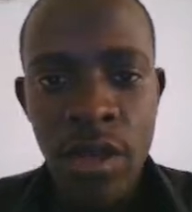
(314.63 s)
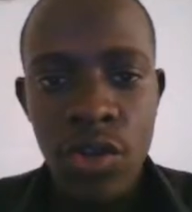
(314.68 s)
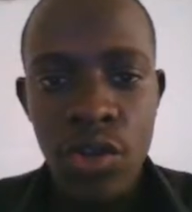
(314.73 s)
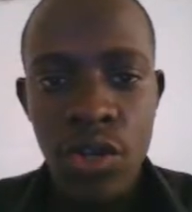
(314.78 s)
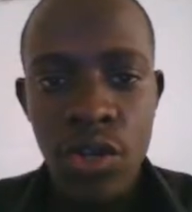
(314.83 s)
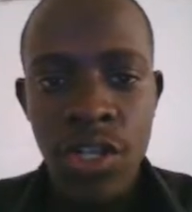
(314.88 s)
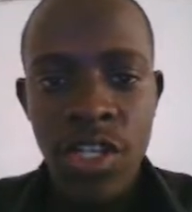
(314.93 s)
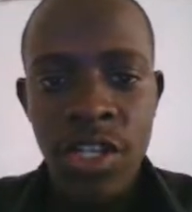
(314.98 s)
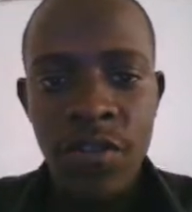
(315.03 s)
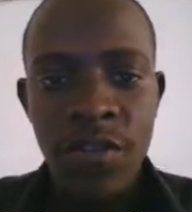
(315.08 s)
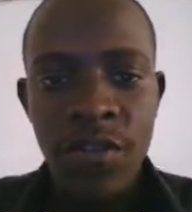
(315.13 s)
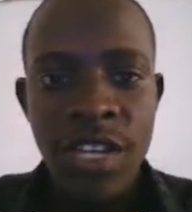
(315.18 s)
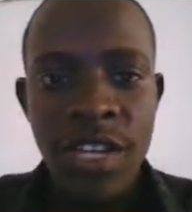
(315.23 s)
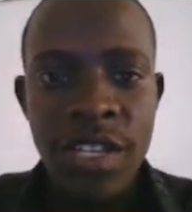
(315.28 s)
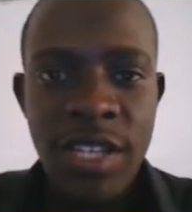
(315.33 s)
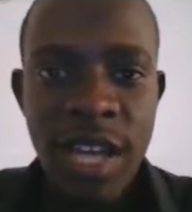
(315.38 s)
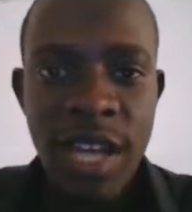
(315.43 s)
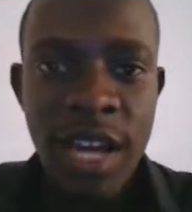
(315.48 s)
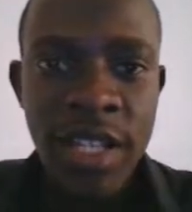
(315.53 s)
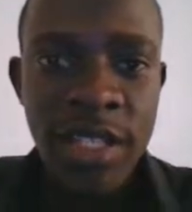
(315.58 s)
So it gives
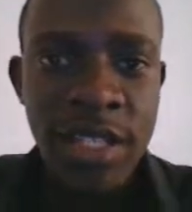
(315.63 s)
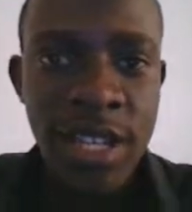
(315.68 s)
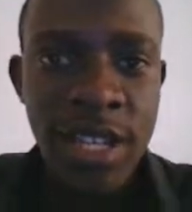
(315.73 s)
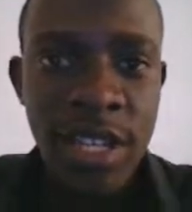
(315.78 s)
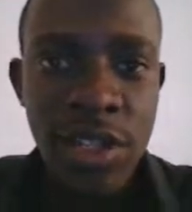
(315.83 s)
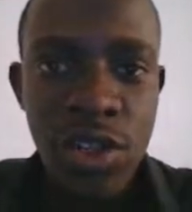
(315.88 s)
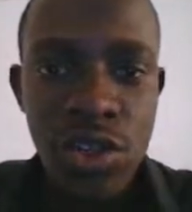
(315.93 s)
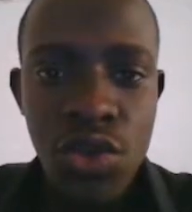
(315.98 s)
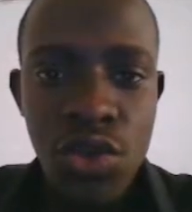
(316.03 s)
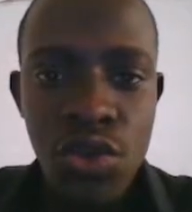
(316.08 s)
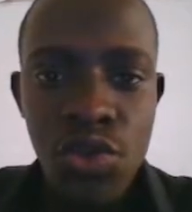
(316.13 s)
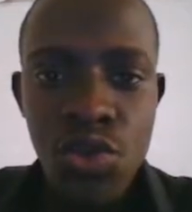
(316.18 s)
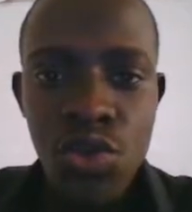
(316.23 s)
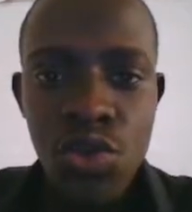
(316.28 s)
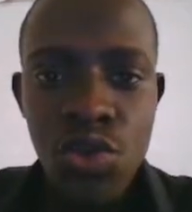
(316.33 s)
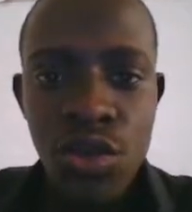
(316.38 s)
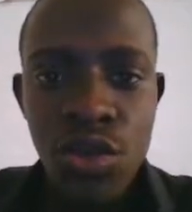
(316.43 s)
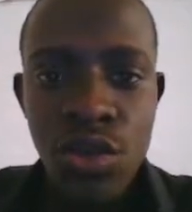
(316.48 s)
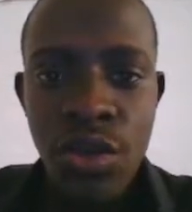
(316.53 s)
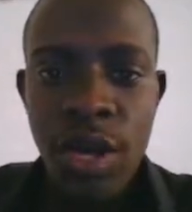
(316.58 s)
us access
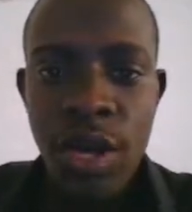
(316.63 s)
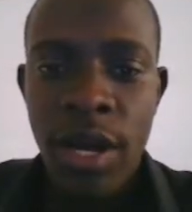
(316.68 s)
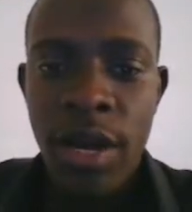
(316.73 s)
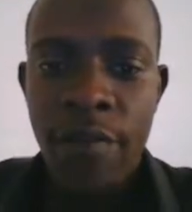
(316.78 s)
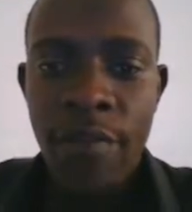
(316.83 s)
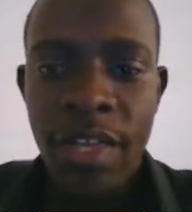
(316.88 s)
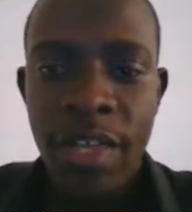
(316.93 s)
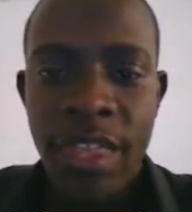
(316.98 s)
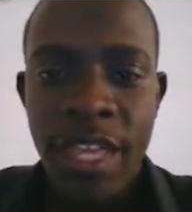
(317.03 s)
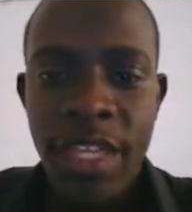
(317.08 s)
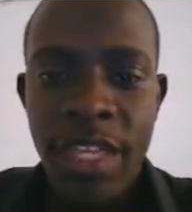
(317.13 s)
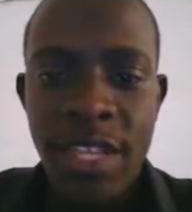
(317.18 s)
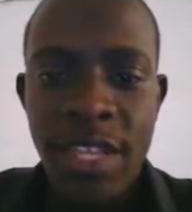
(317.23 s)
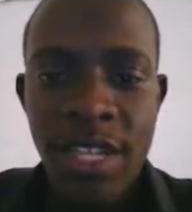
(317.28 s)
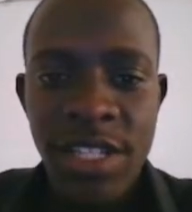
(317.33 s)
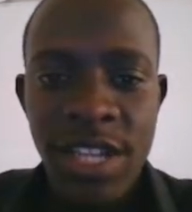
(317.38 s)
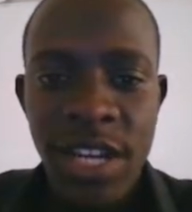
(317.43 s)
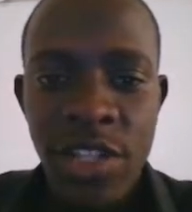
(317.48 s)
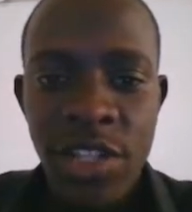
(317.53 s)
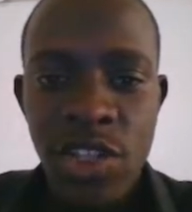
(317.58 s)
to uh, methods
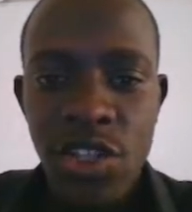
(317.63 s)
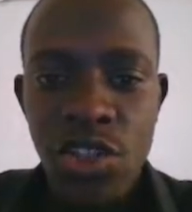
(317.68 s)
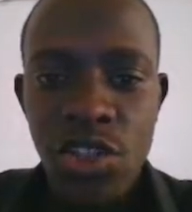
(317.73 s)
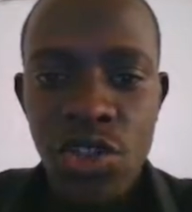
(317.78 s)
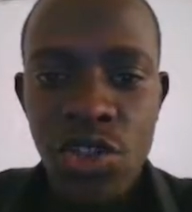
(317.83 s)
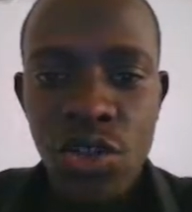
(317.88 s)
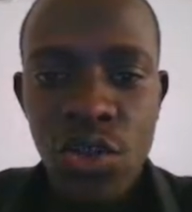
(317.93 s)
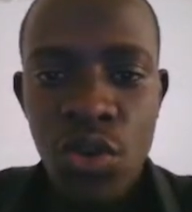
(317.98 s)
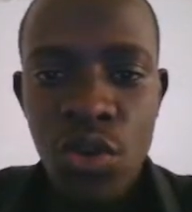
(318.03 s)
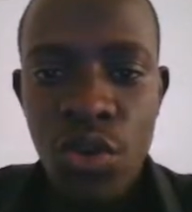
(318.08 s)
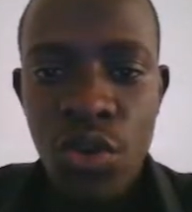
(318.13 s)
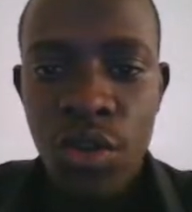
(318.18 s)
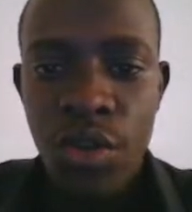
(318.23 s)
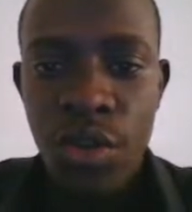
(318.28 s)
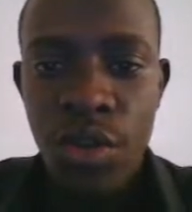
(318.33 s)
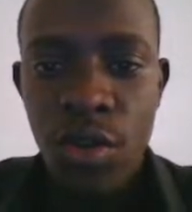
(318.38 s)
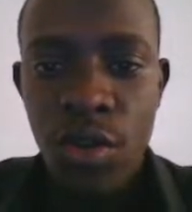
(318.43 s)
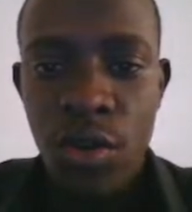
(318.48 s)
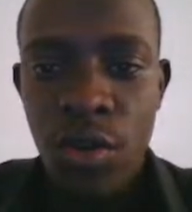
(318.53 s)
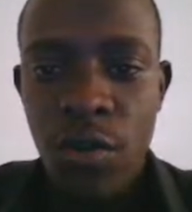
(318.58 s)
such as use auth,
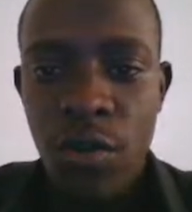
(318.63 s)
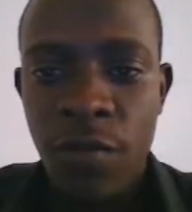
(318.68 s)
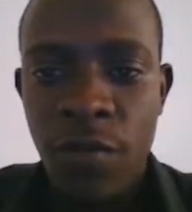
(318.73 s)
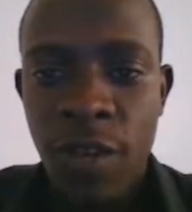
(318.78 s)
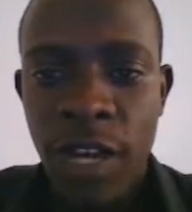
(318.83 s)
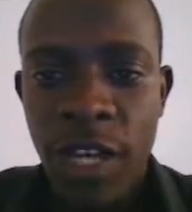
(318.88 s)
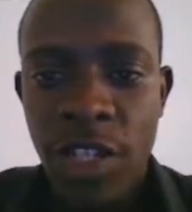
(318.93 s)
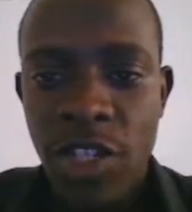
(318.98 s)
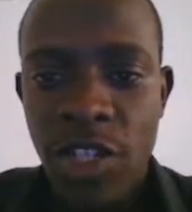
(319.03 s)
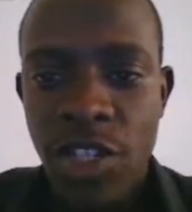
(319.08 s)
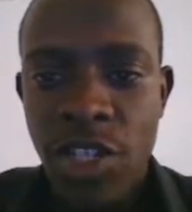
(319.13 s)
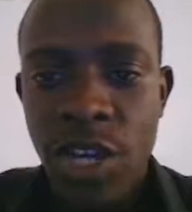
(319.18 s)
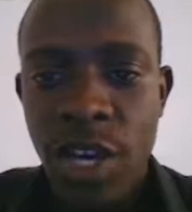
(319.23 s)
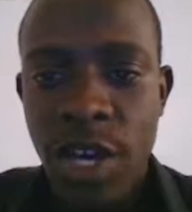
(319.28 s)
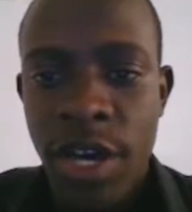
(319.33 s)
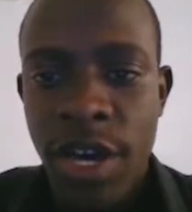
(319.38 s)
auth fetch,